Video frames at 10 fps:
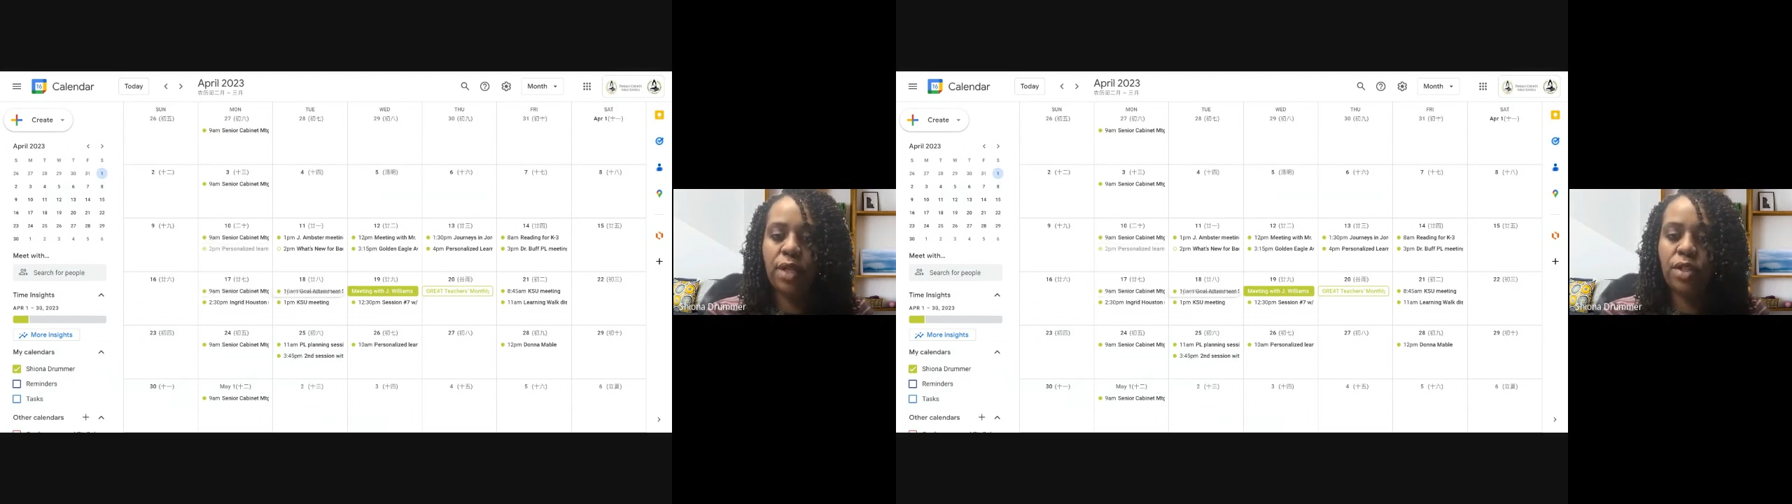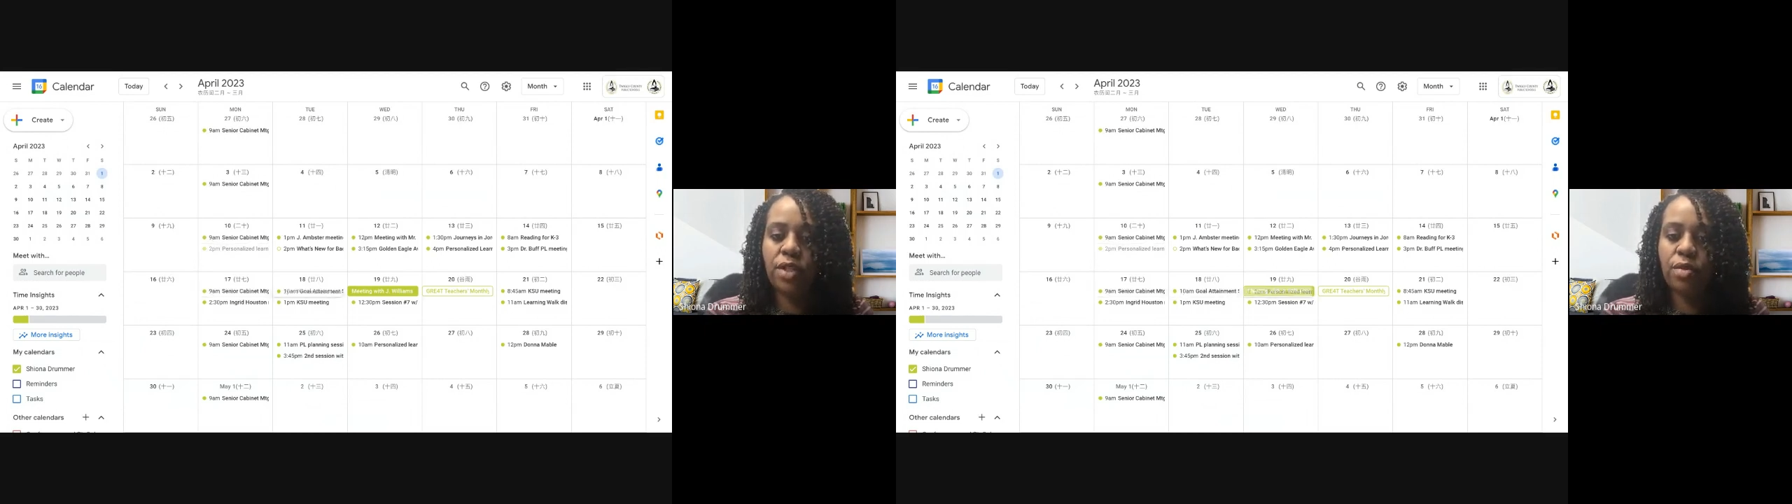
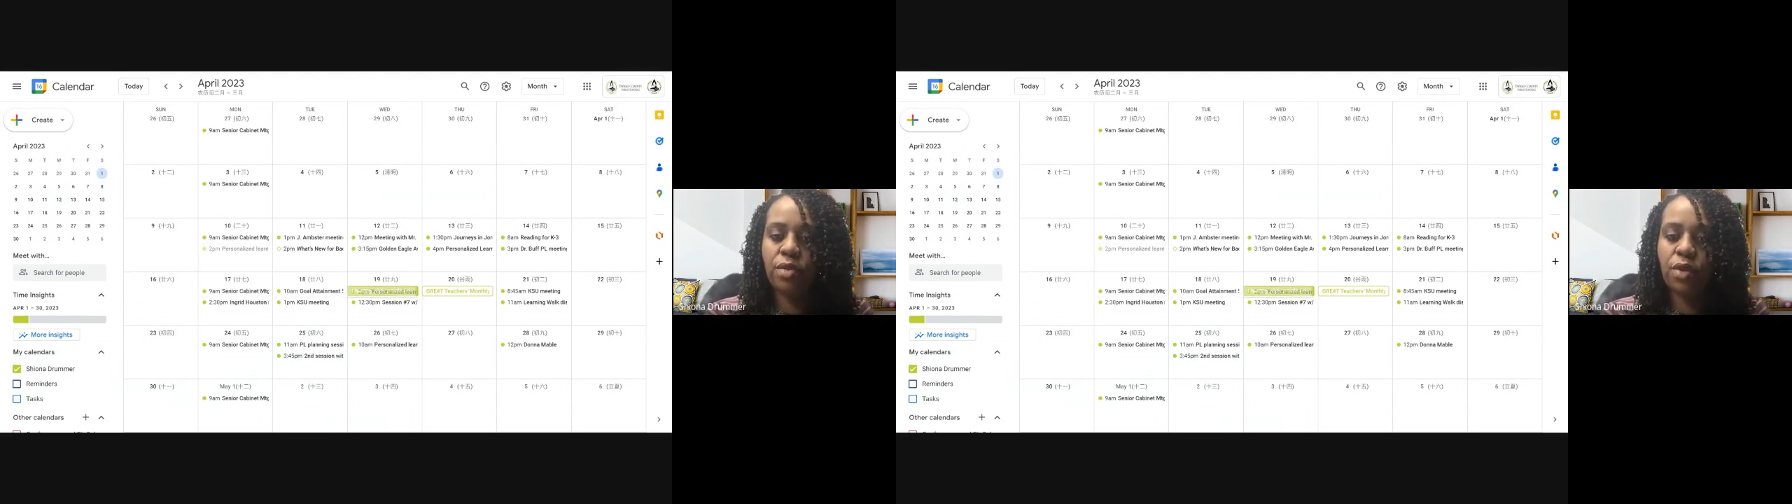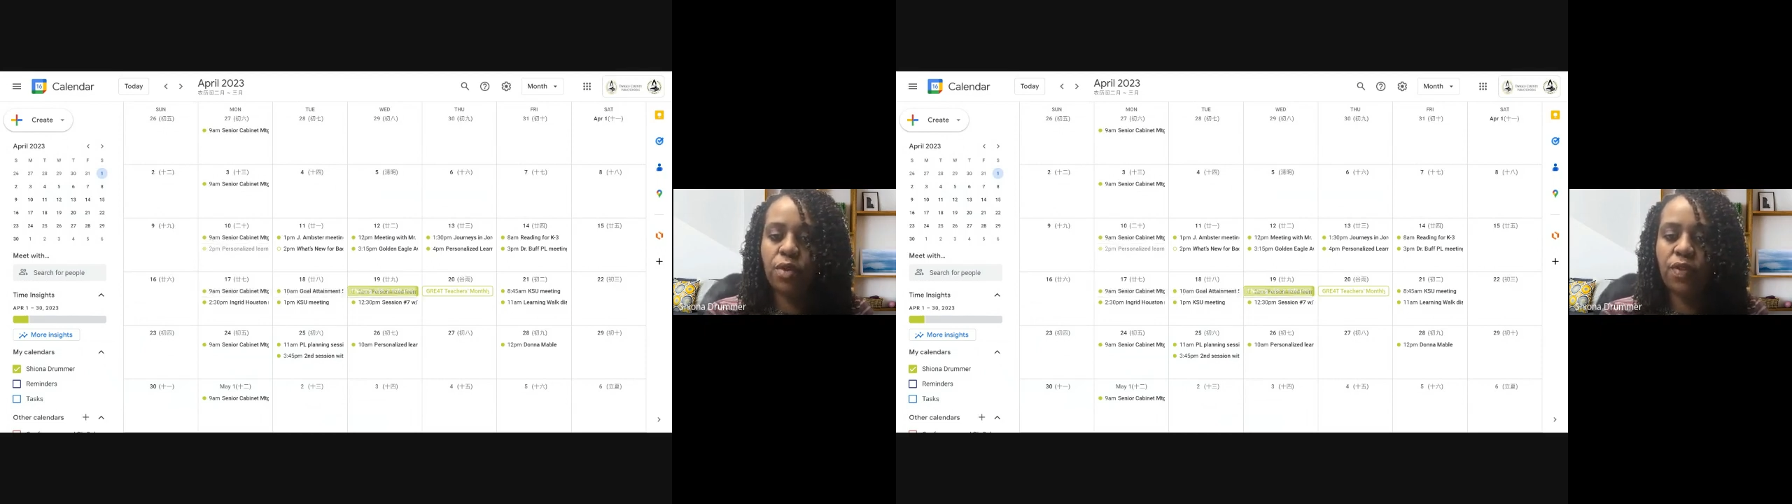to
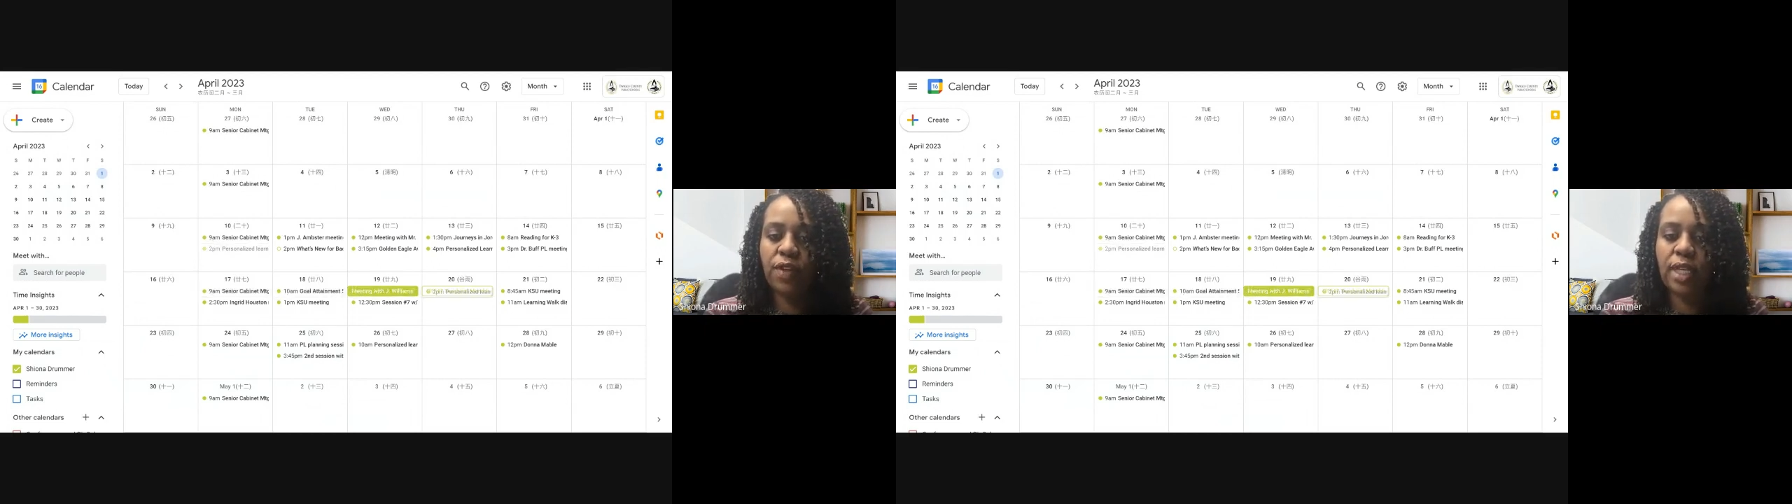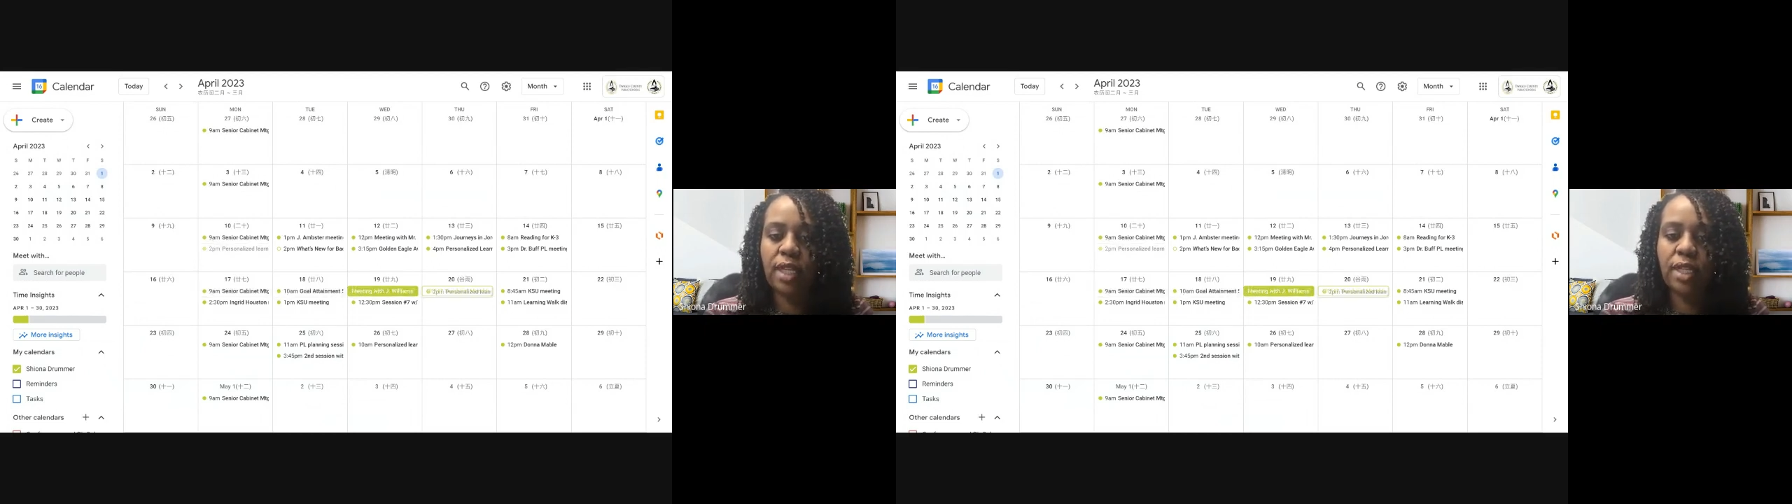move
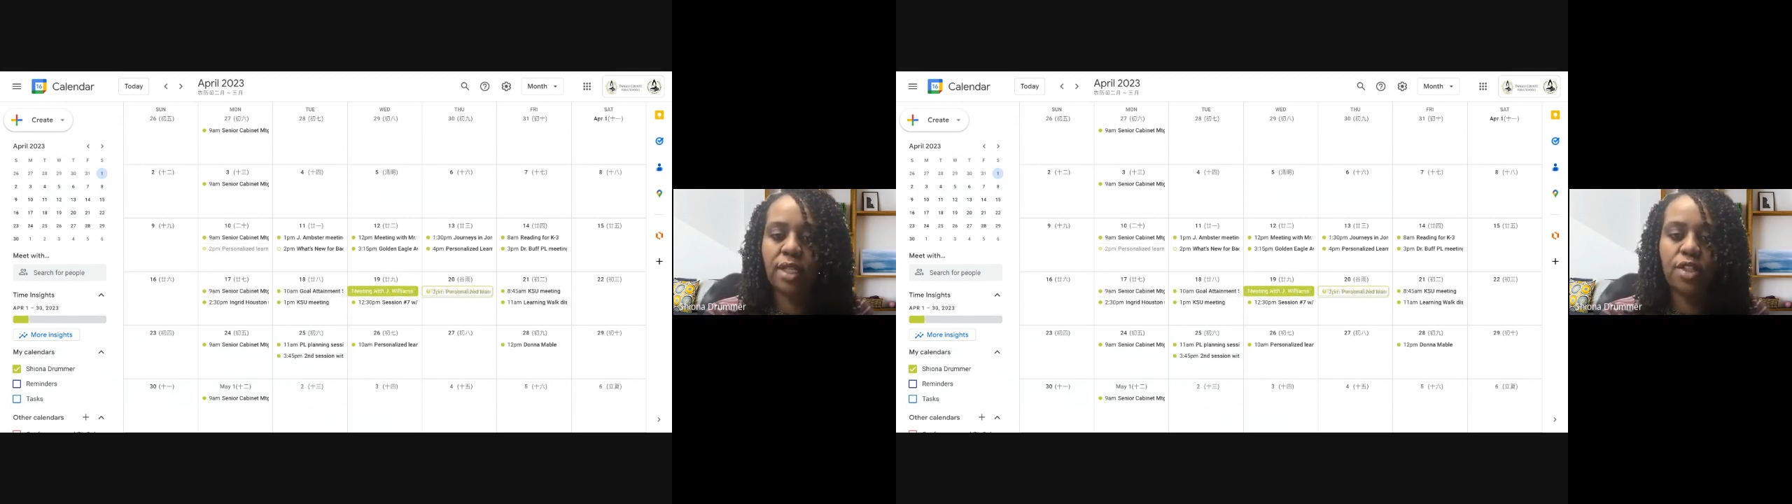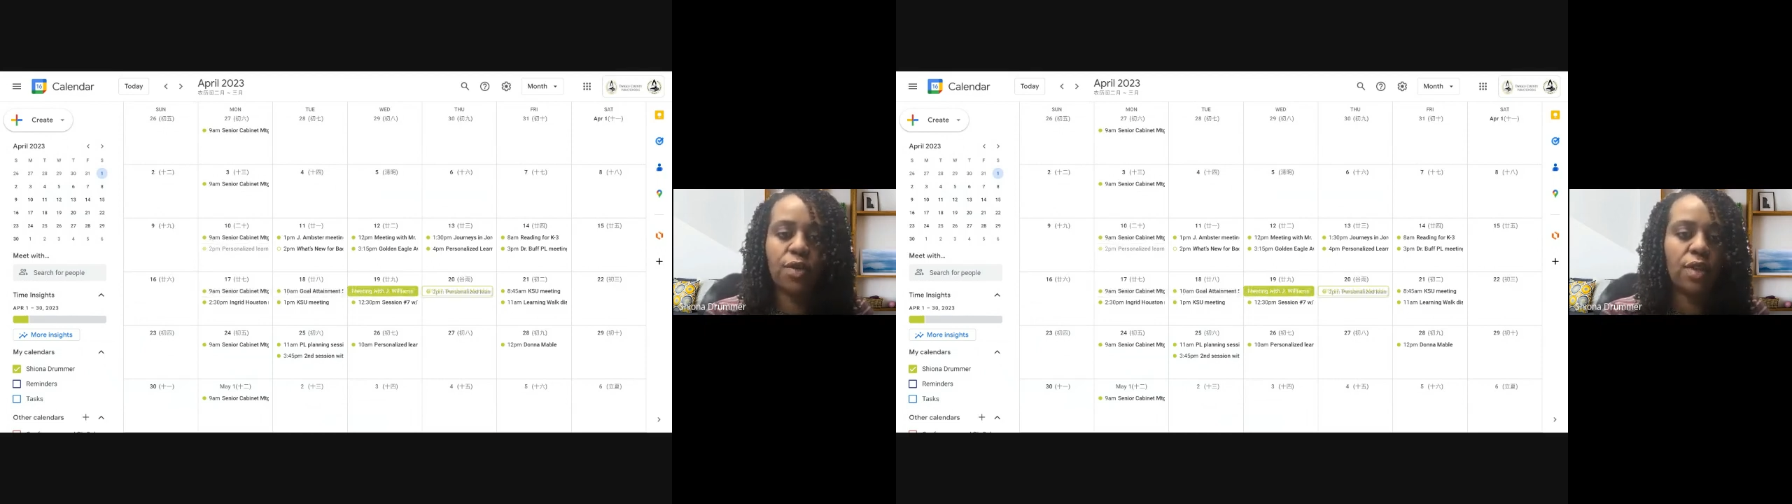it
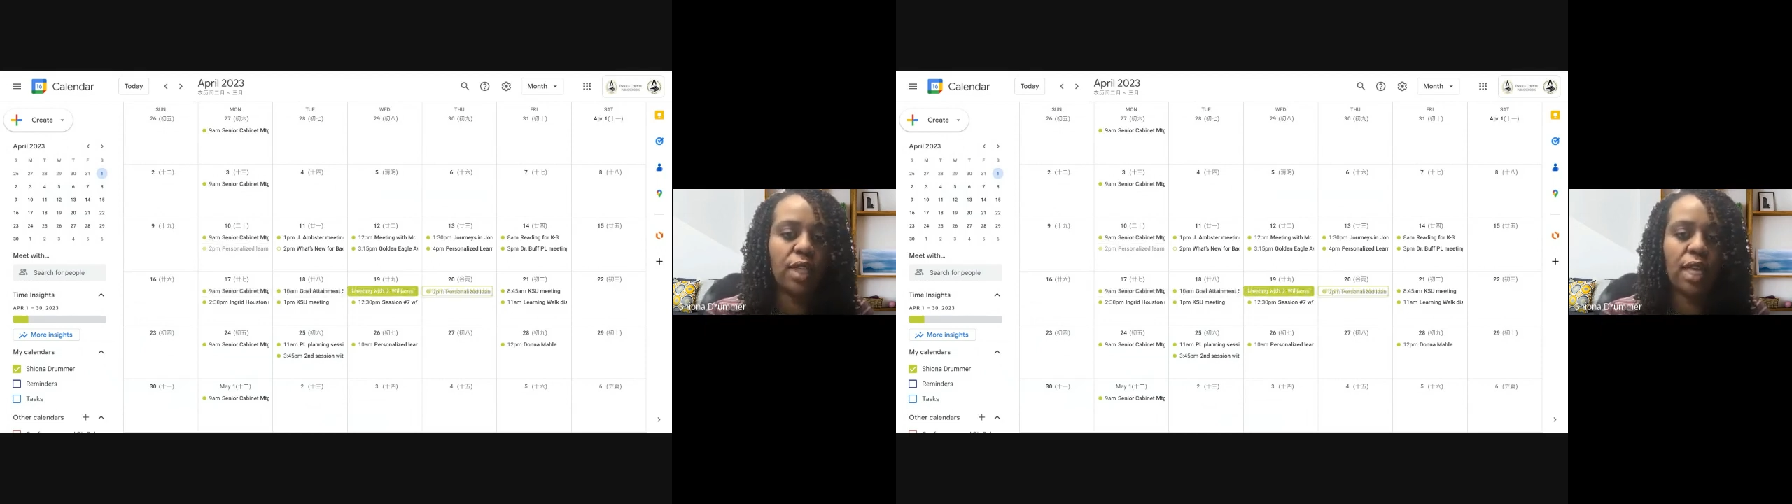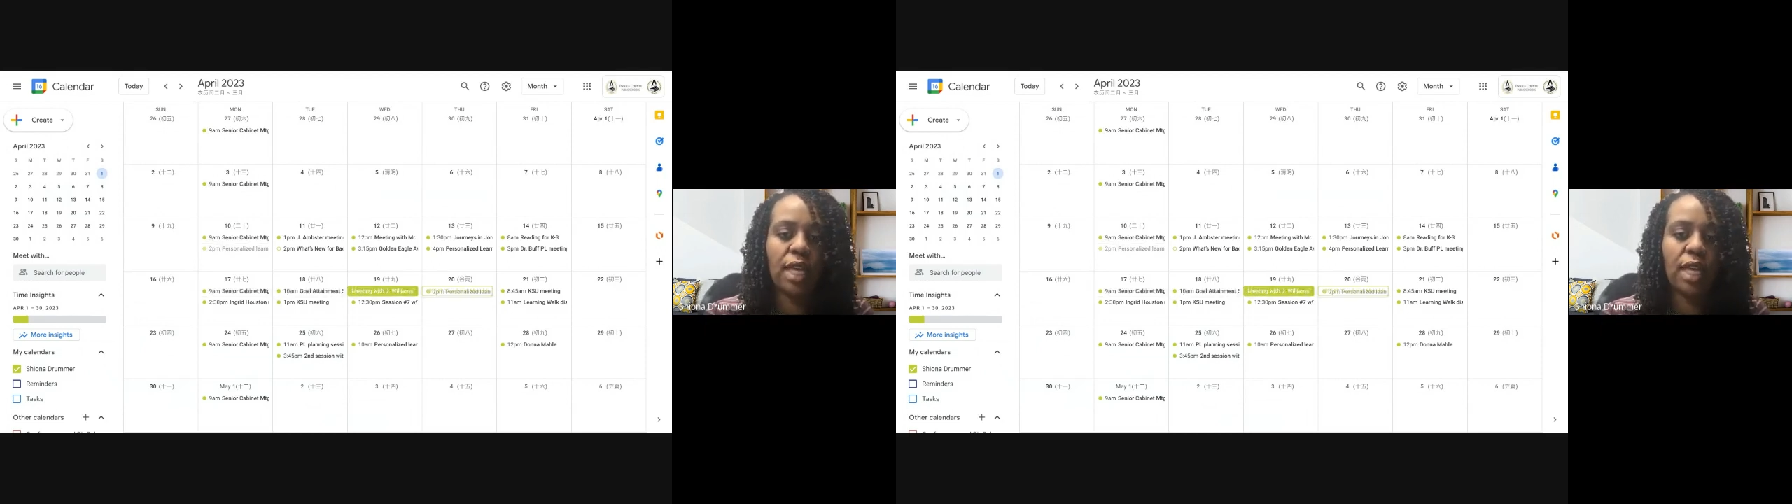to the